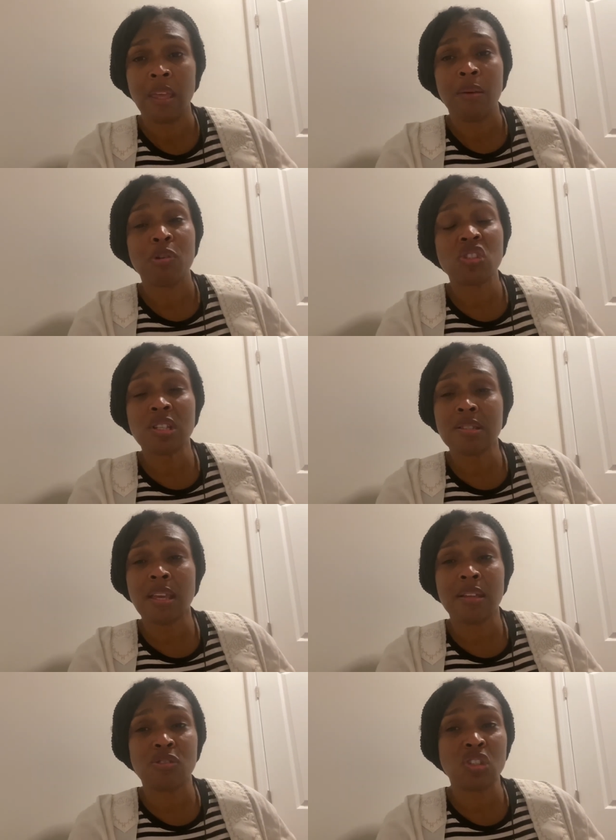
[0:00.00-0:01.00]
But she
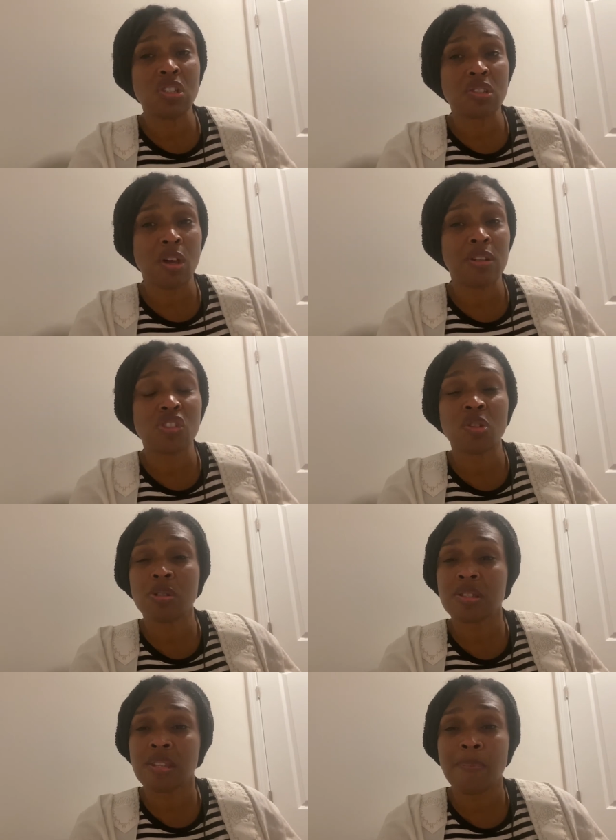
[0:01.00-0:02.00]
said she saw that she was
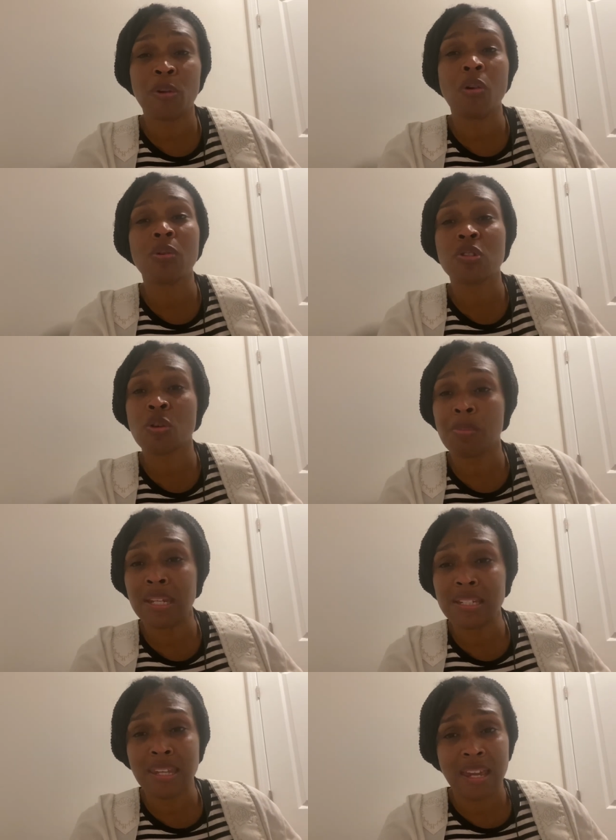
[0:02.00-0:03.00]
stepping over so many
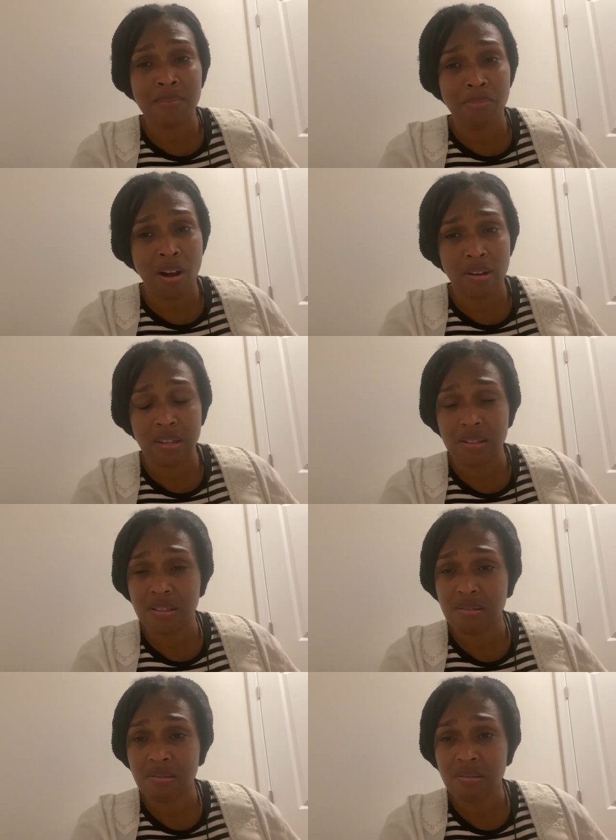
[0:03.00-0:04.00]
dead bodies.